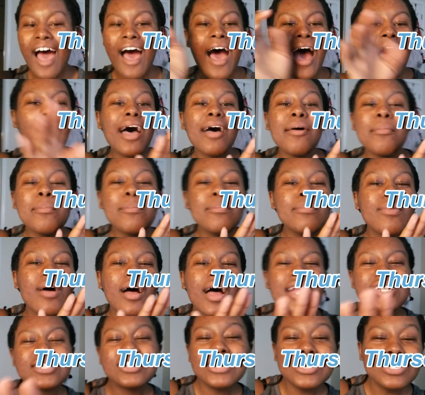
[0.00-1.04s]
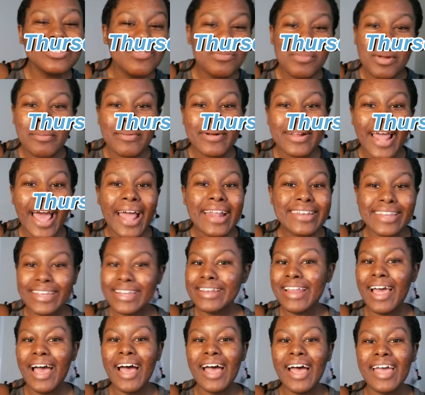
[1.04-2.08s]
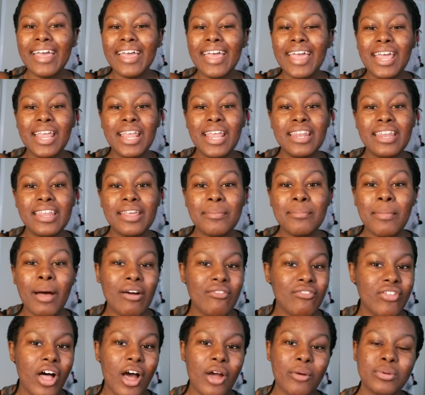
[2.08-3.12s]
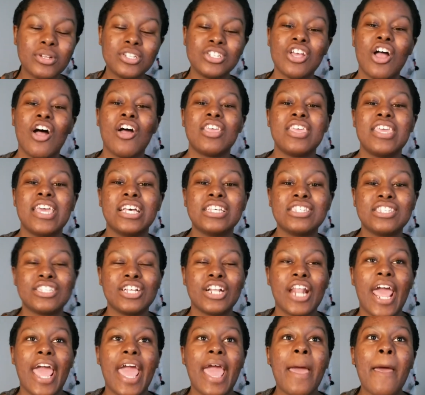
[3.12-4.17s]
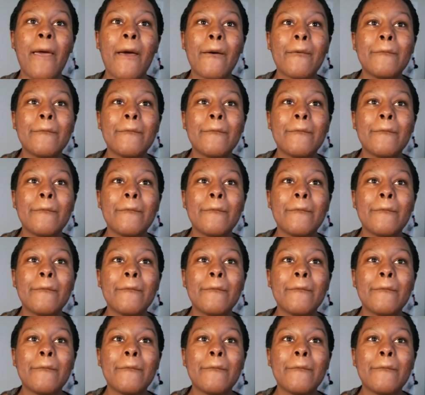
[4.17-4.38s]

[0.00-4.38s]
I just remembered, I did not end my vlog with y'all yesterday,